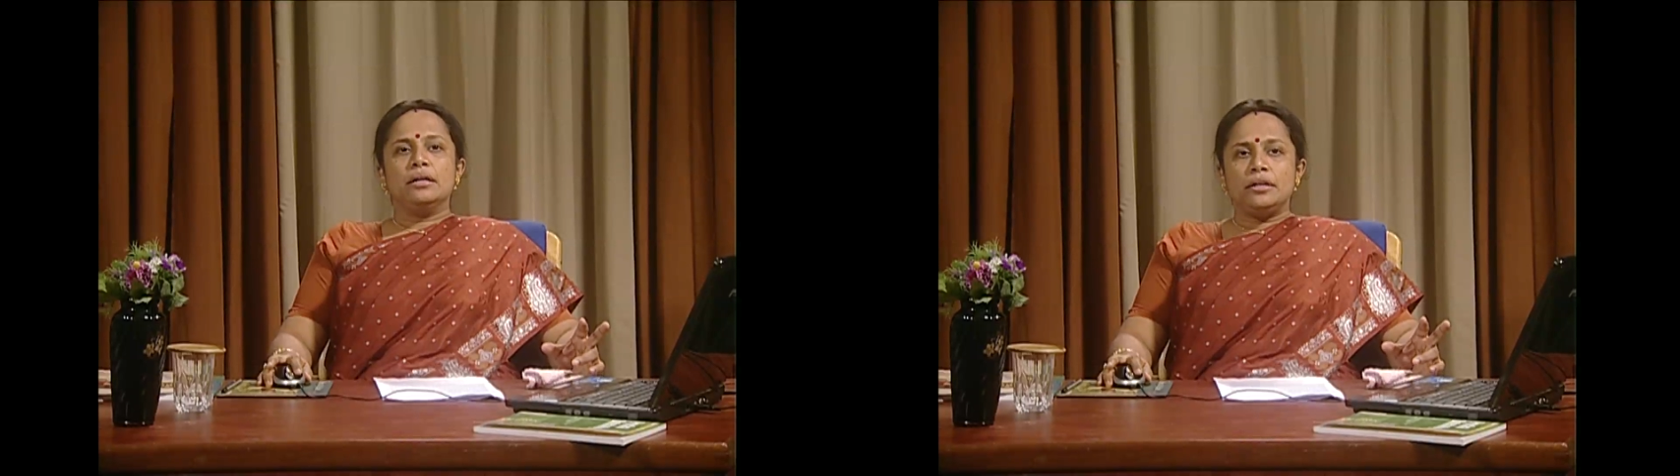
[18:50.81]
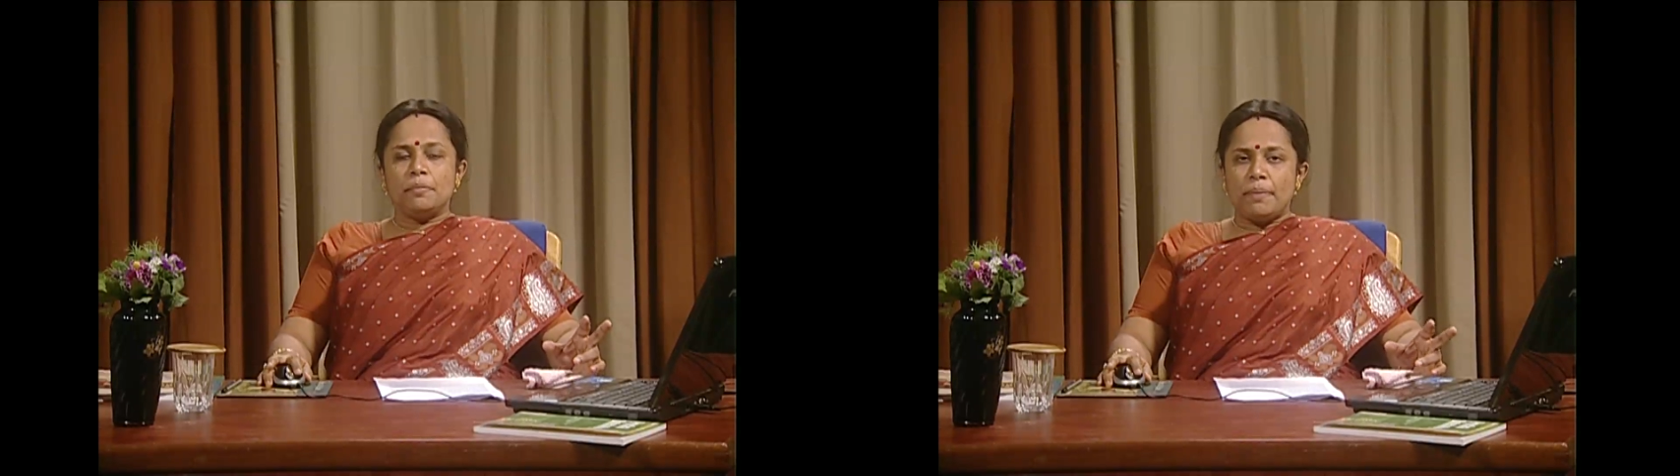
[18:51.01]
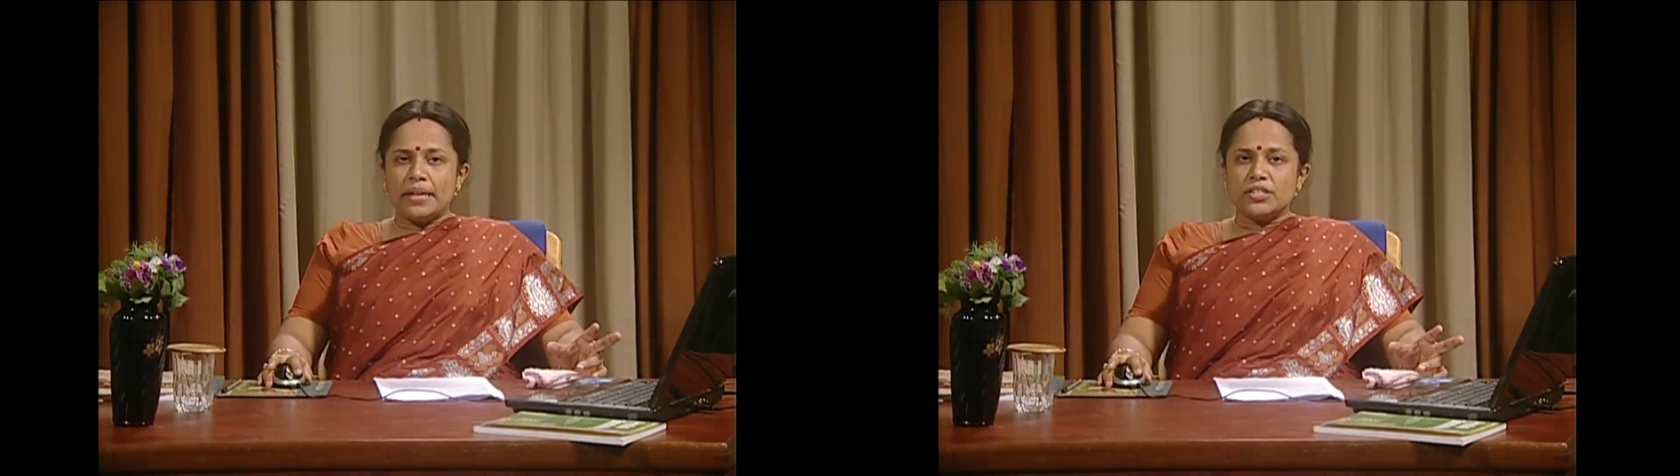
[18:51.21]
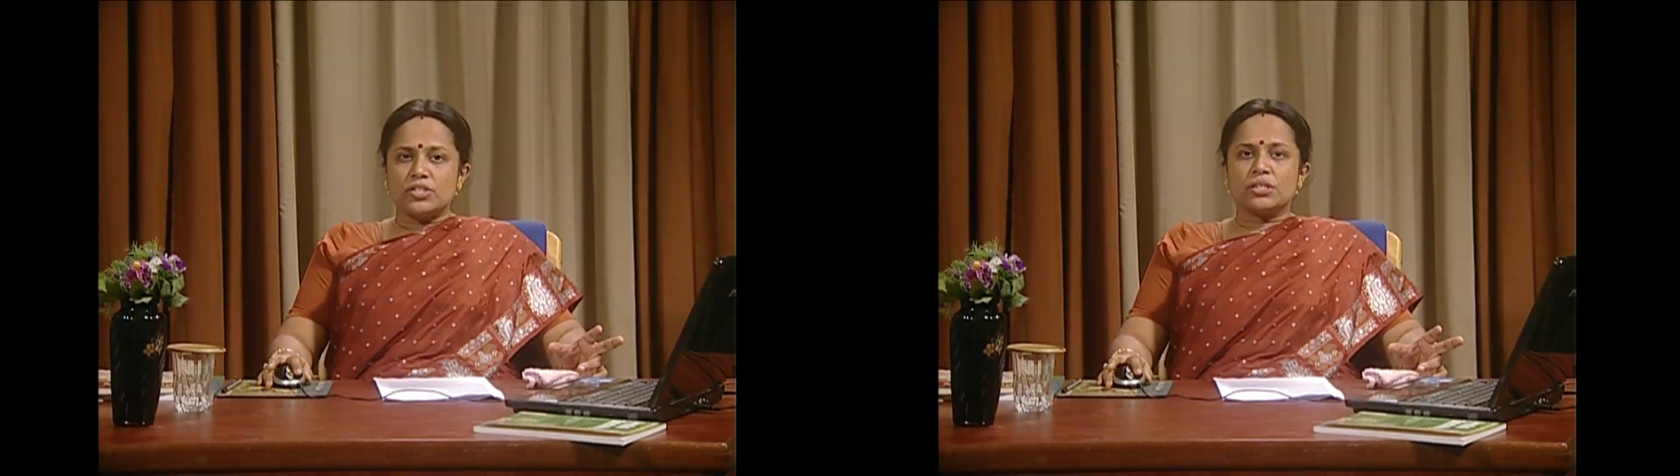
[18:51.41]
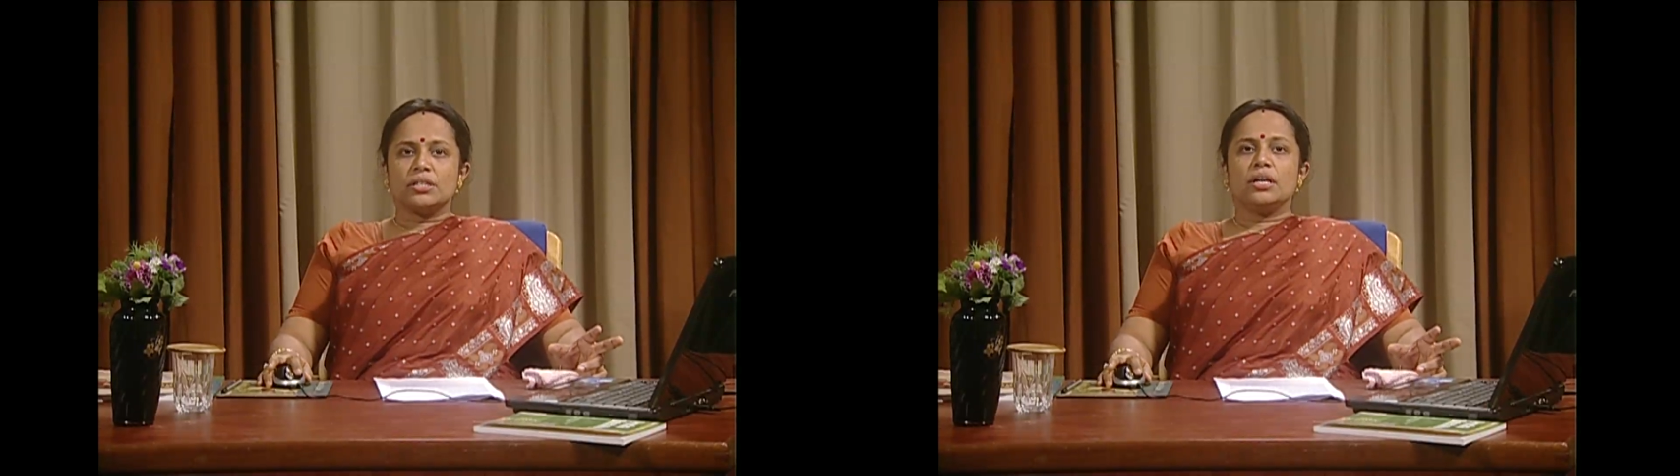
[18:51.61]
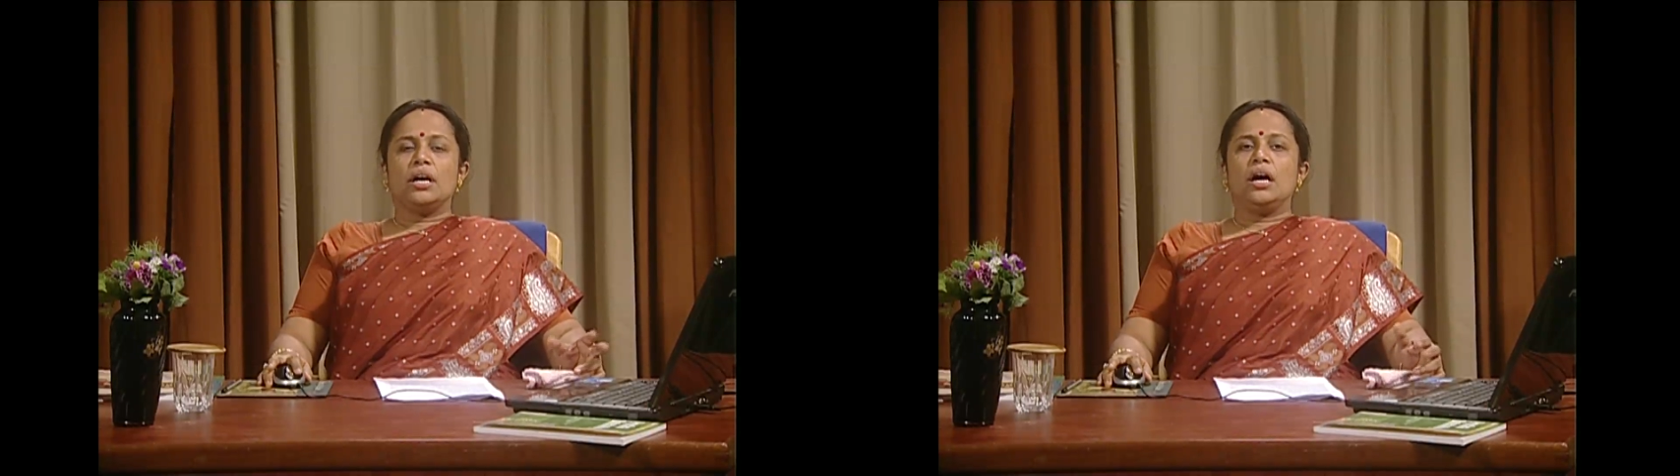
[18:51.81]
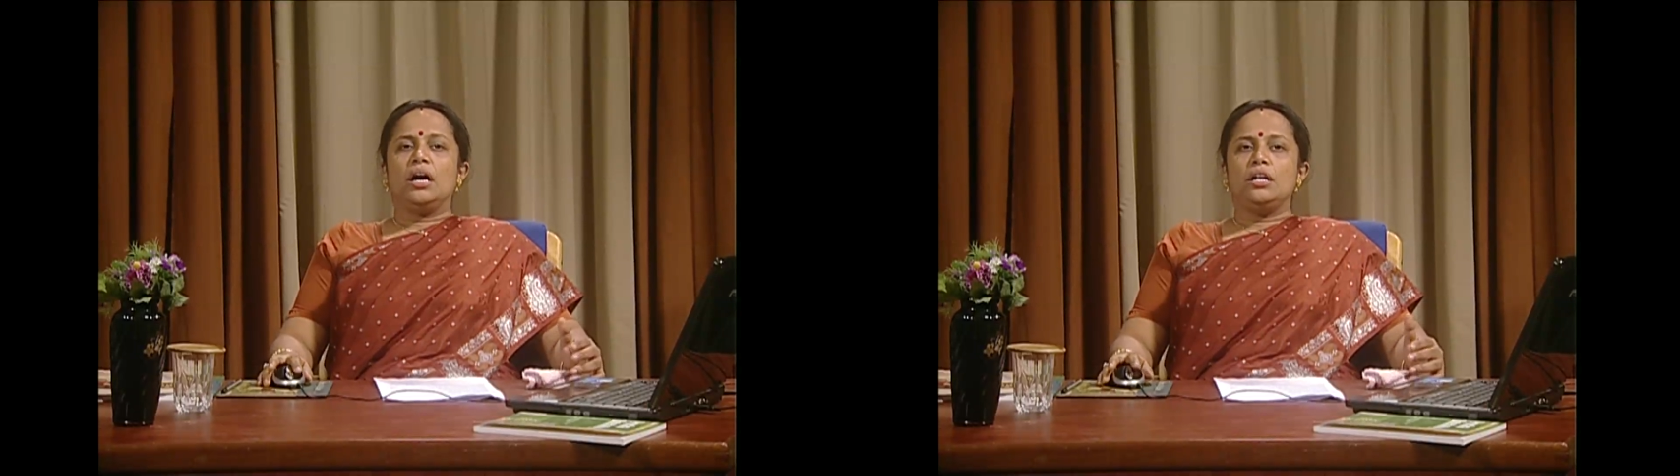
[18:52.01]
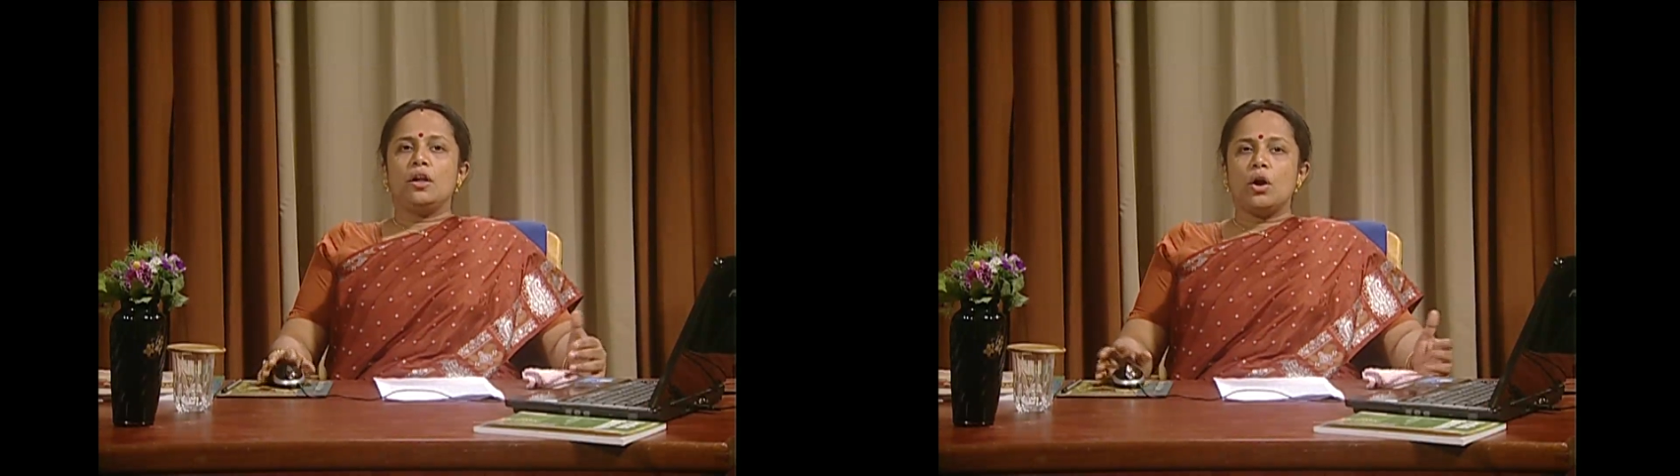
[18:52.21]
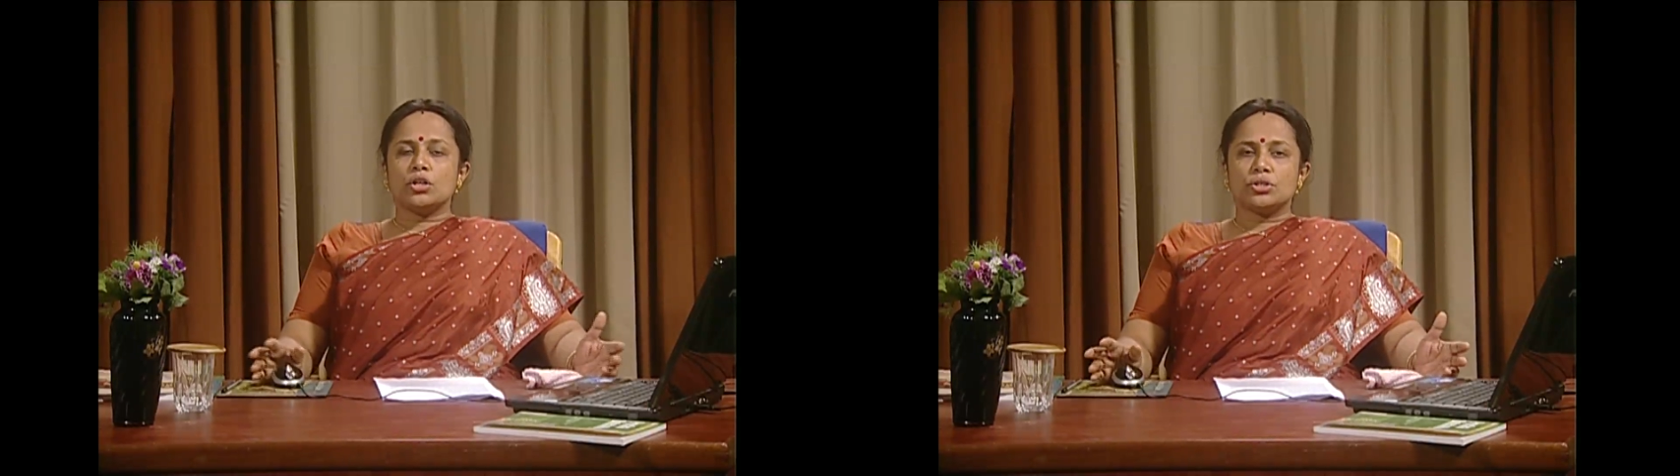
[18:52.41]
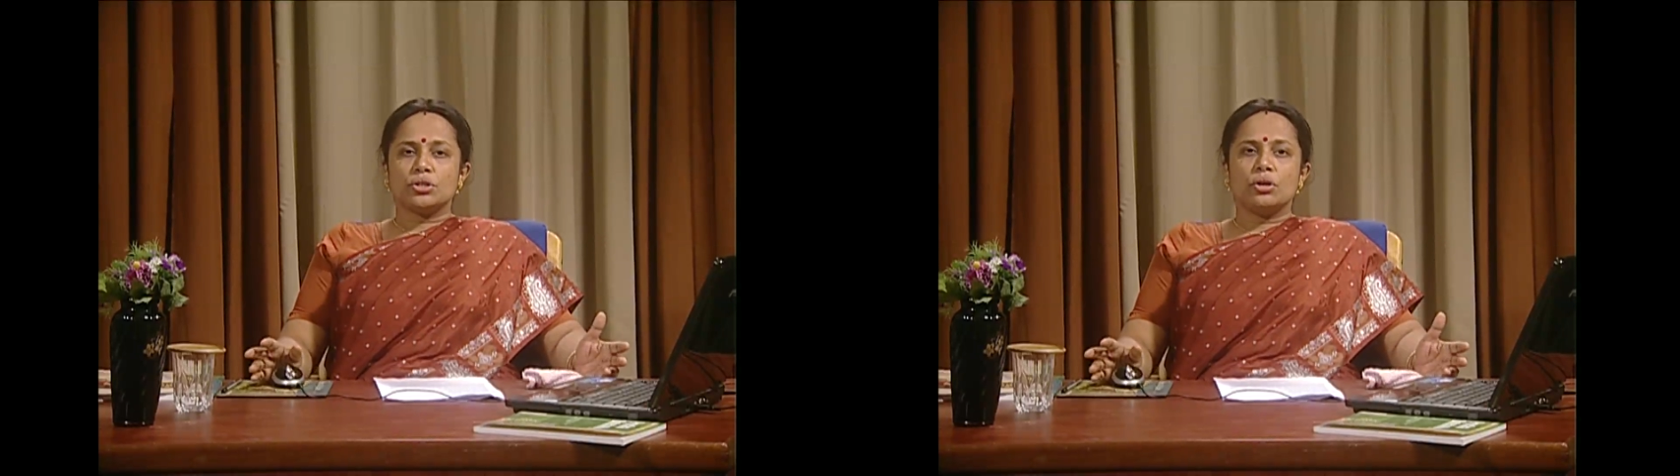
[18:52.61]
depends a
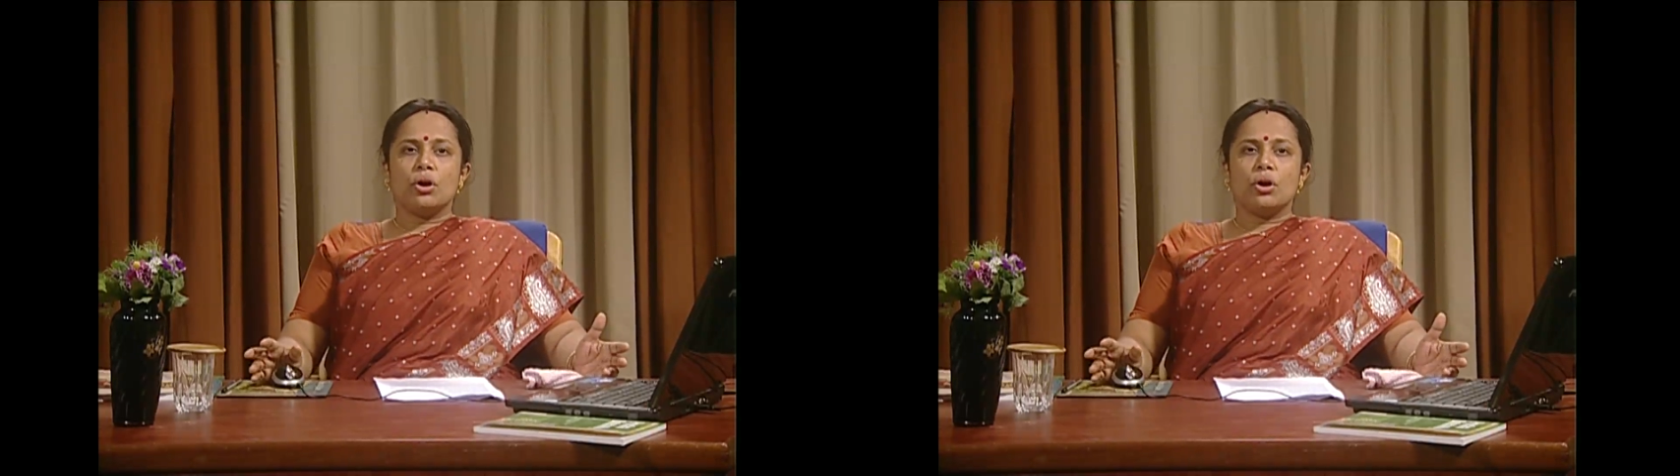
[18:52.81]
lot